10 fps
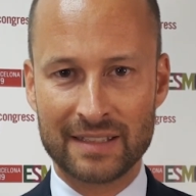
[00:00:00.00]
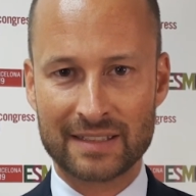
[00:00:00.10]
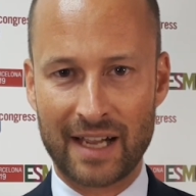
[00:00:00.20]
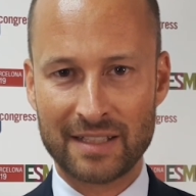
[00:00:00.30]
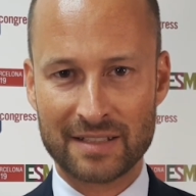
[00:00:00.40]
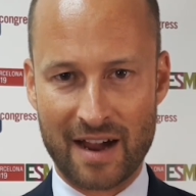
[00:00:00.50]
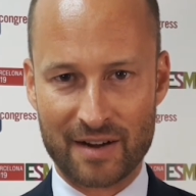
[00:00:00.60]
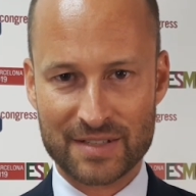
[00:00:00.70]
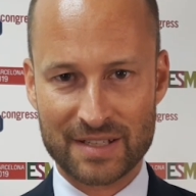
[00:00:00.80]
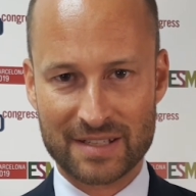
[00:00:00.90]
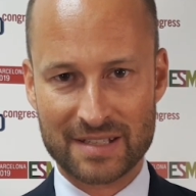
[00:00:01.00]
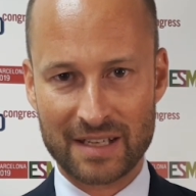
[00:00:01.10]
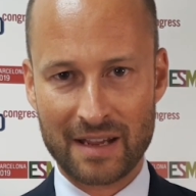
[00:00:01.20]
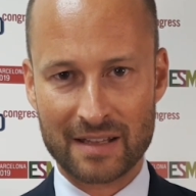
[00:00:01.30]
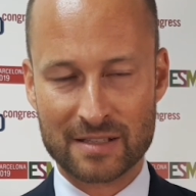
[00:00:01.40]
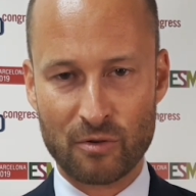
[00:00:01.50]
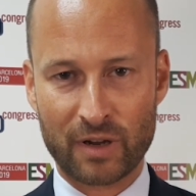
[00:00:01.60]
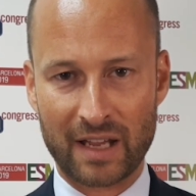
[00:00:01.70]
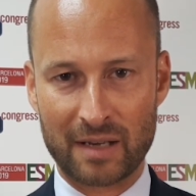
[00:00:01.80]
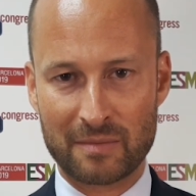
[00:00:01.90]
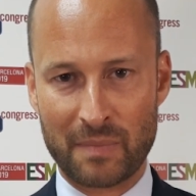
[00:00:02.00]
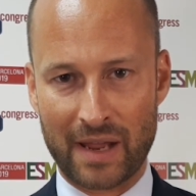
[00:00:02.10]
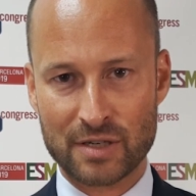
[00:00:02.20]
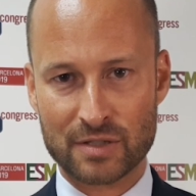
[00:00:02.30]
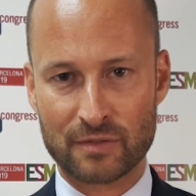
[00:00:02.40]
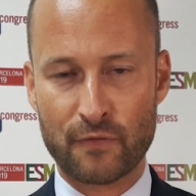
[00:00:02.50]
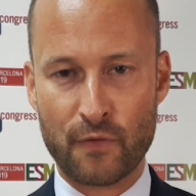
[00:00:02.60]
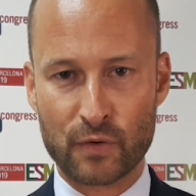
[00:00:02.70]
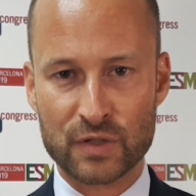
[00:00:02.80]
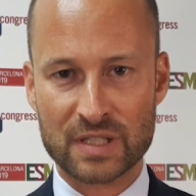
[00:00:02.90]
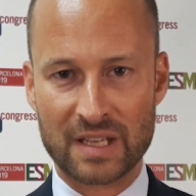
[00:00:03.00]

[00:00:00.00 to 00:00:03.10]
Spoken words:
TITAN RCC is looking at patient first